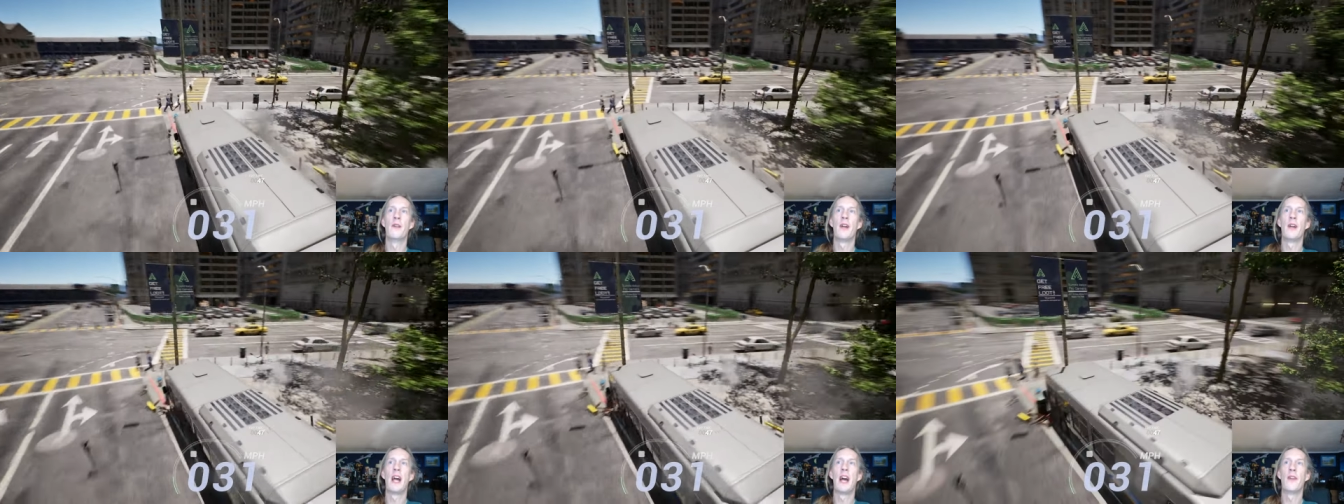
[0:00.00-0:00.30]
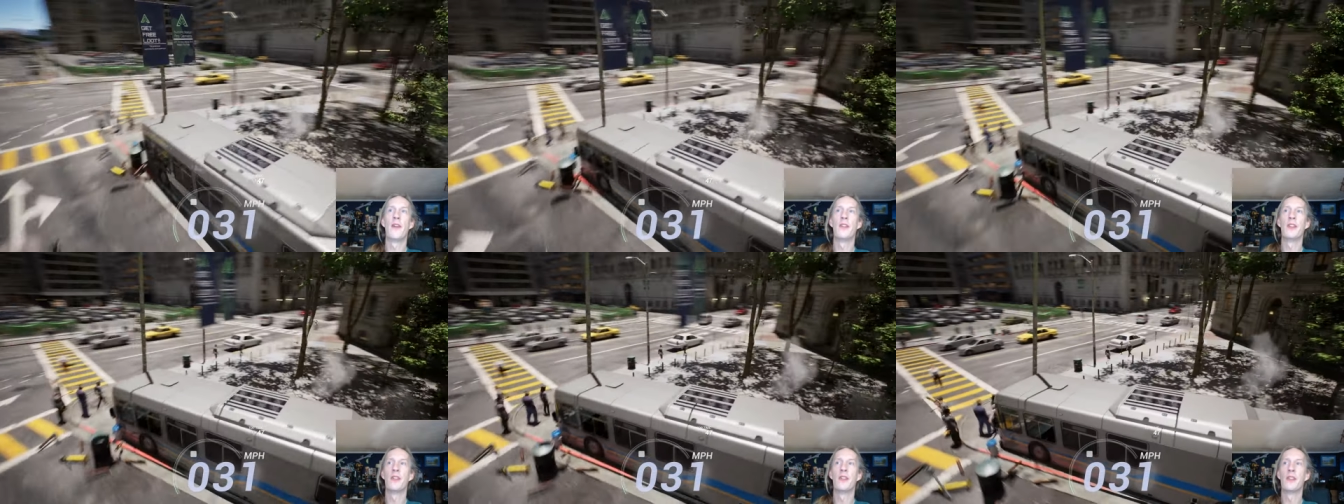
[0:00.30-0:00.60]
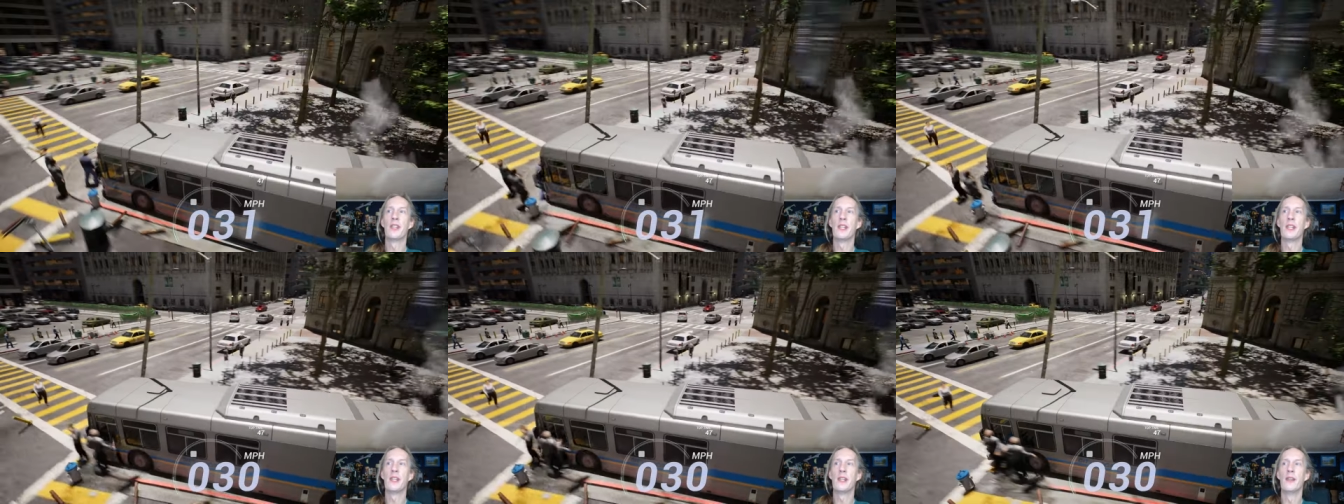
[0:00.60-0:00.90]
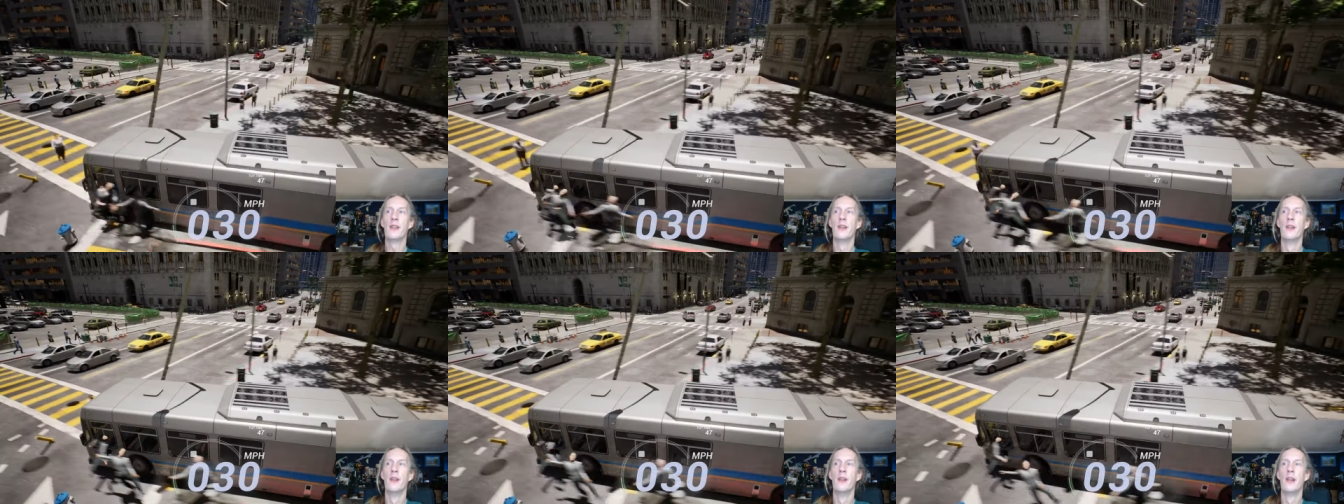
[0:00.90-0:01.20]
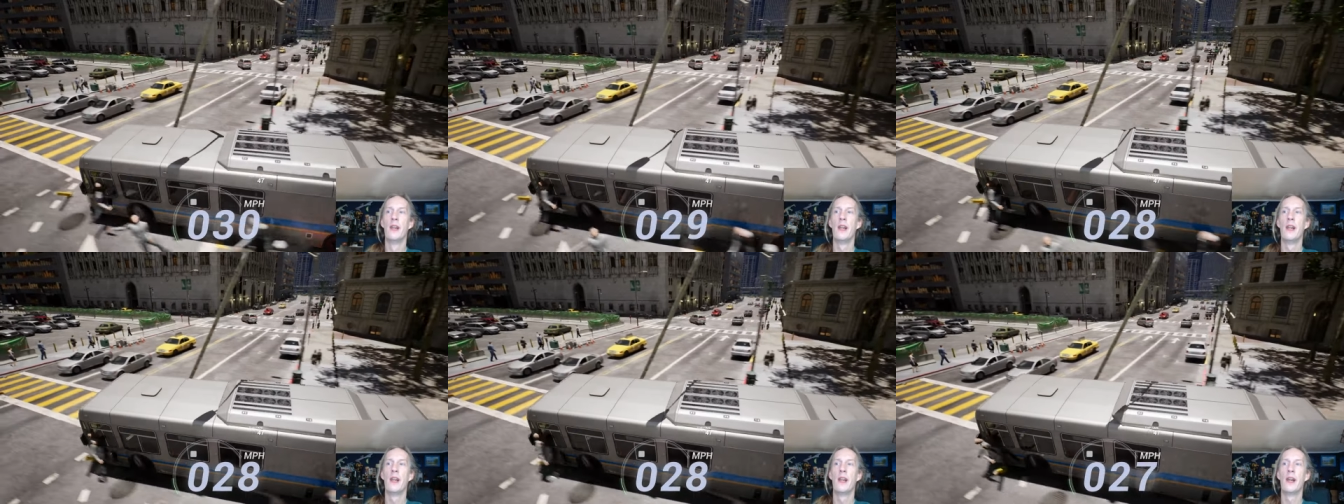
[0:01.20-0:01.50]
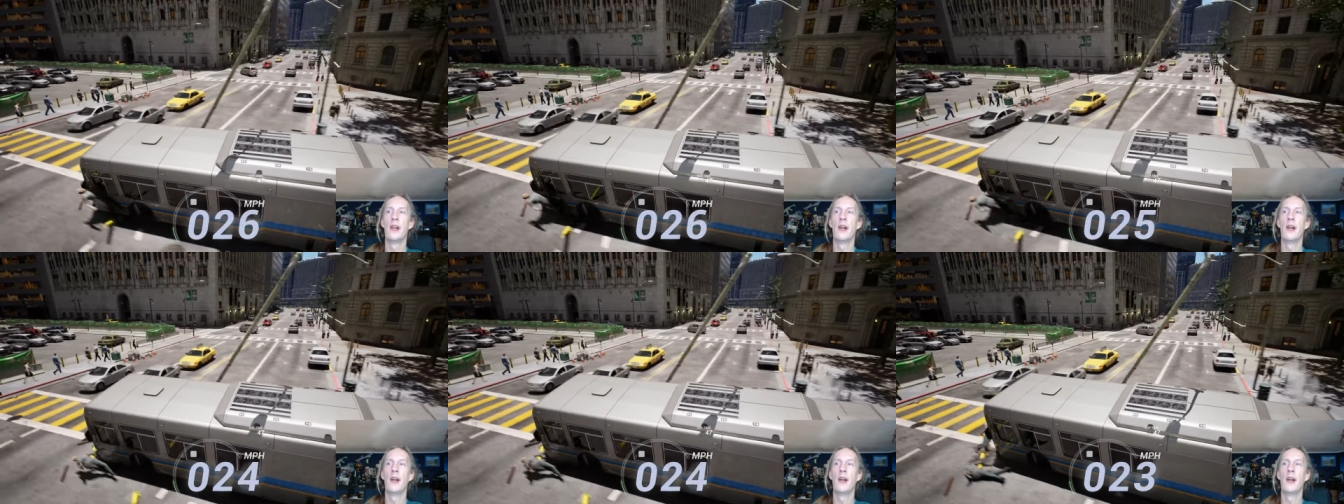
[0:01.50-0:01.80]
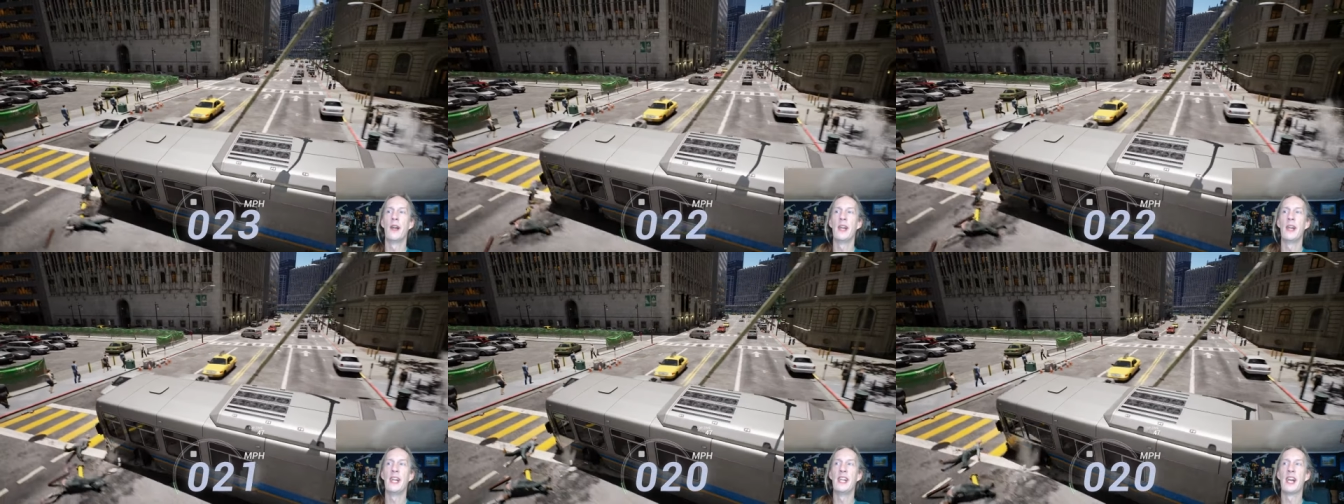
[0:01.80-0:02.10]
having the
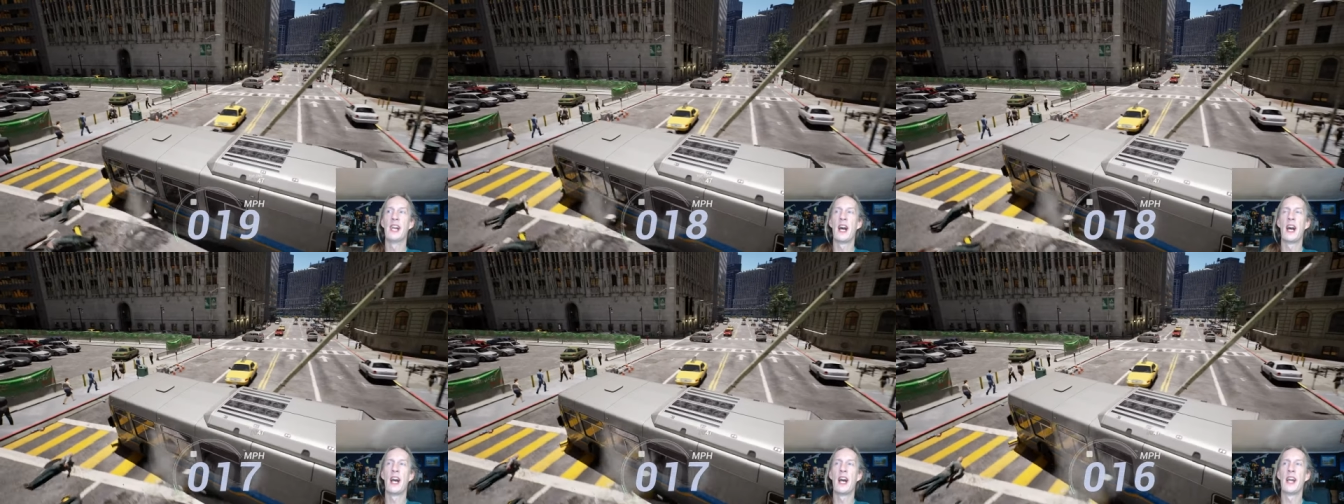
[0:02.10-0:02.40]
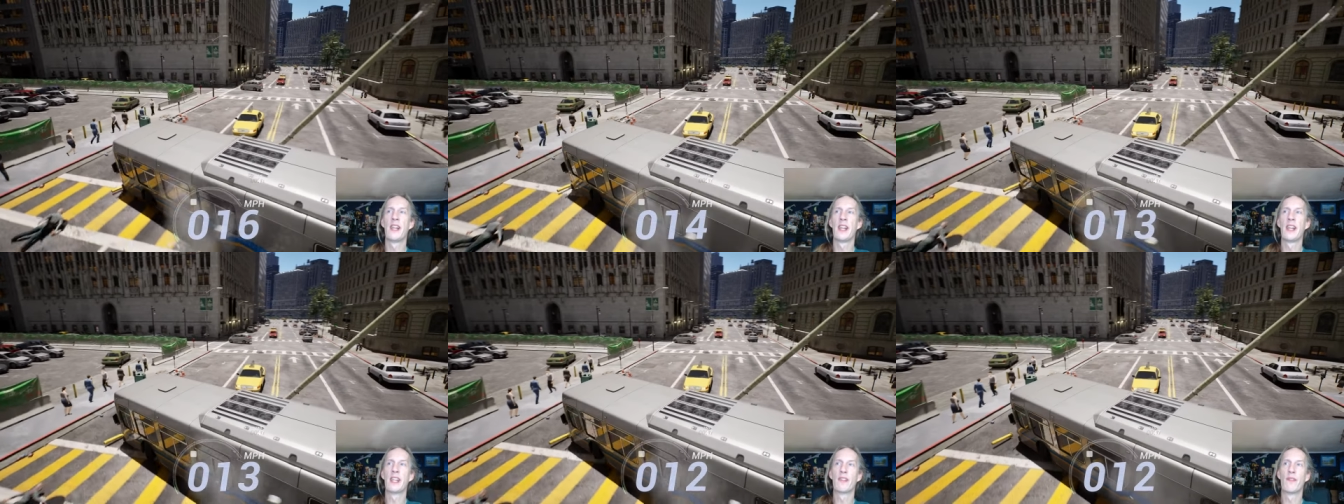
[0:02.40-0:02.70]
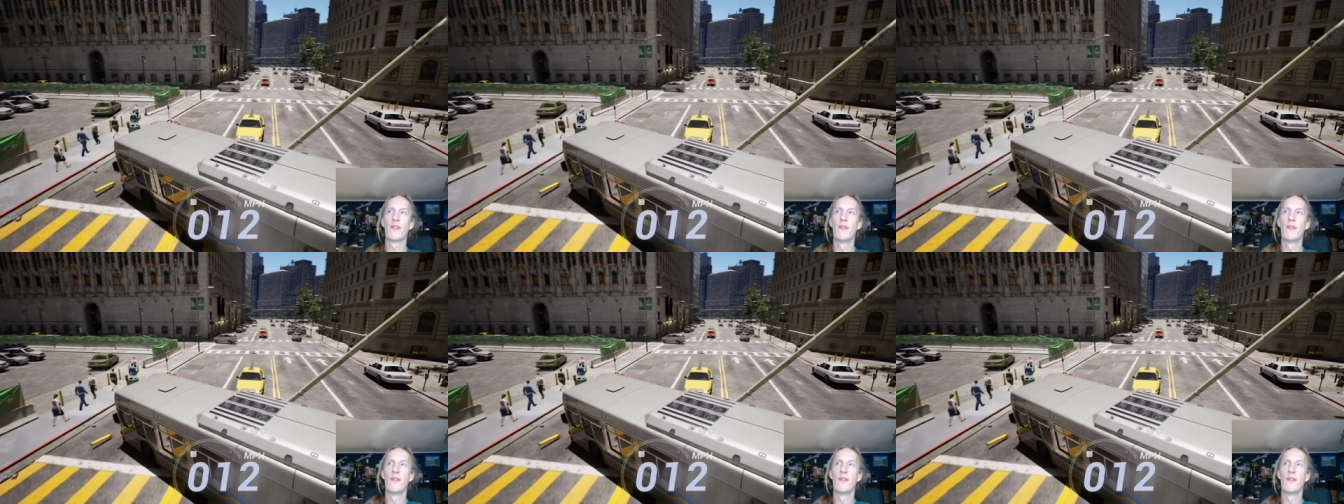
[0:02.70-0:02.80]
uh, AI like